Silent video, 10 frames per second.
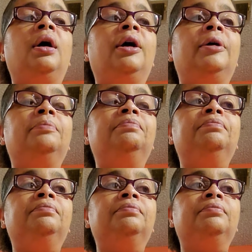
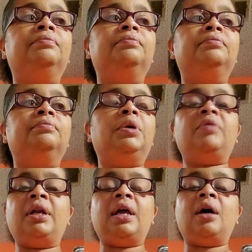
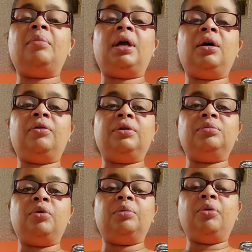But right now, my health
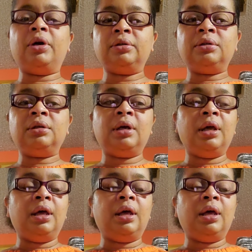is more important